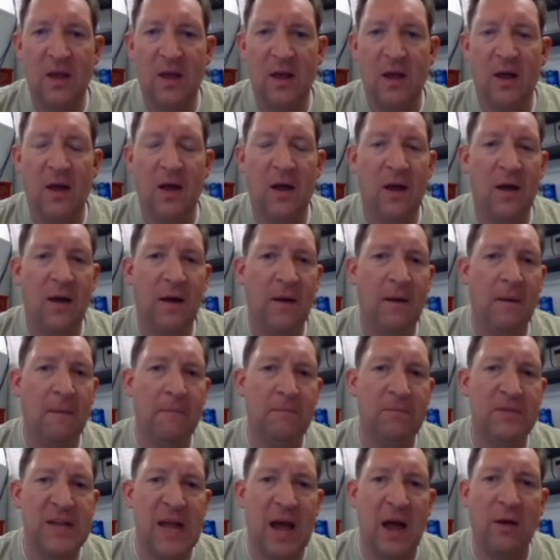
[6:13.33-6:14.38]

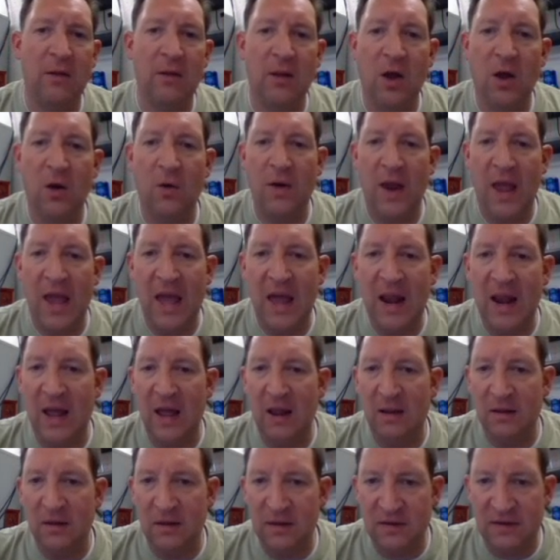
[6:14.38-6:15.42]
download,
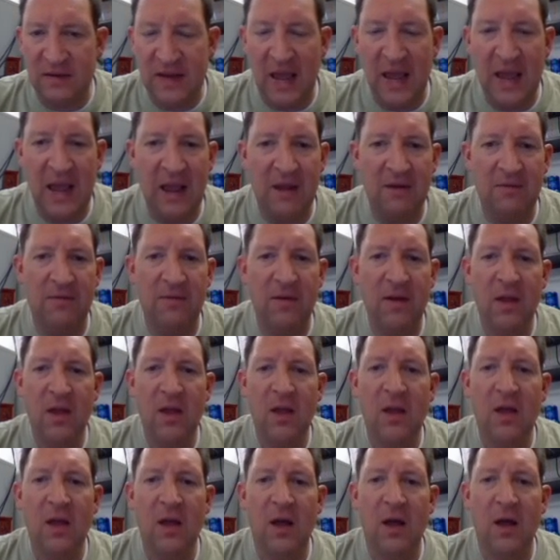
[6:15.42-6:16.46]
edit, save,
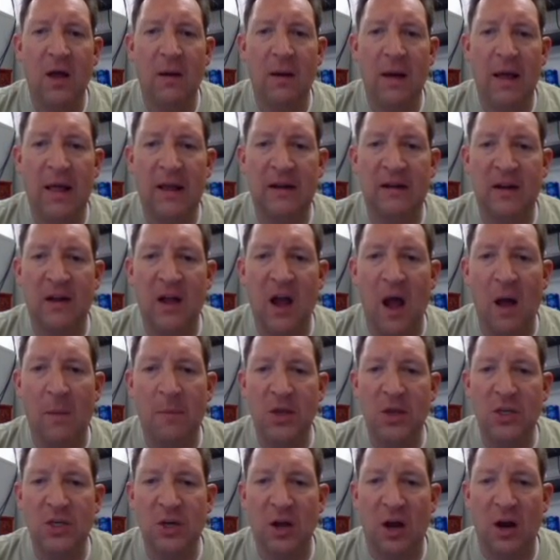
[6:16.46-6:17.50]
I like to
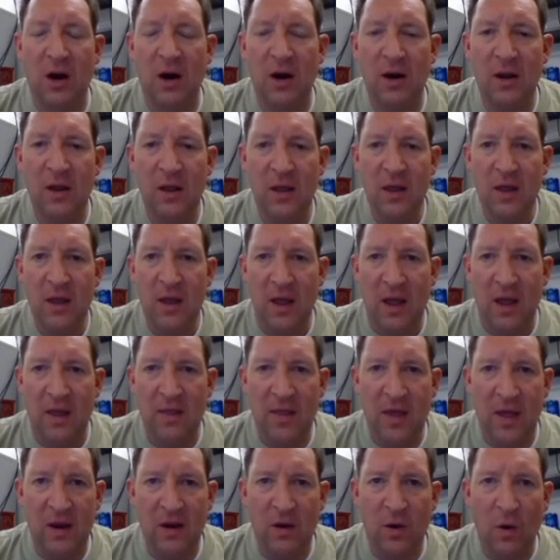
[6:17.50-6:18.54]
copy chart
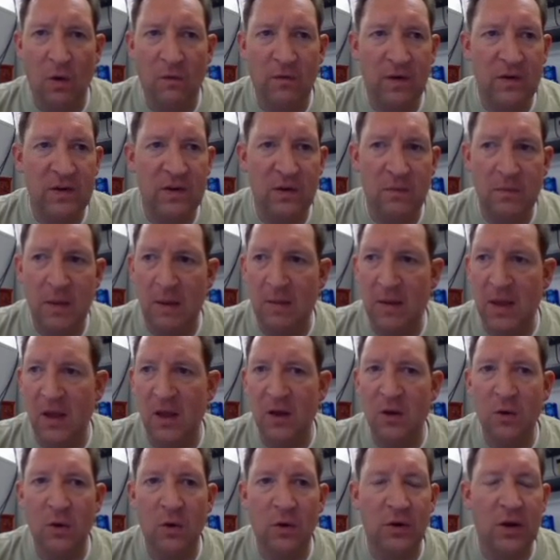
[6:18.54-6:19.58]
and then go over to maybe a
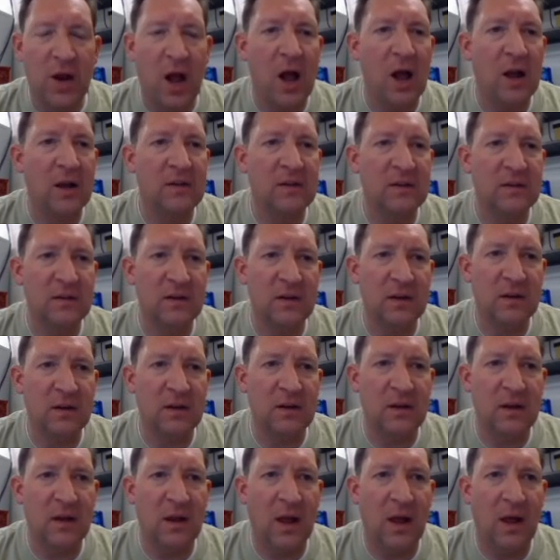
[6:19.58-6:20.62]
Google Docs,
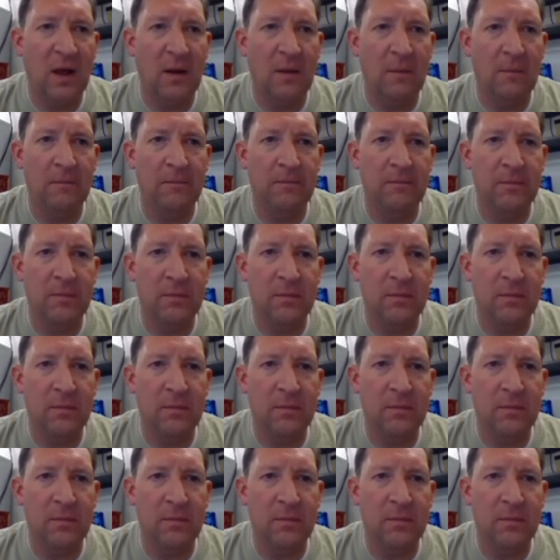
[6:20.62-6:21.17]
and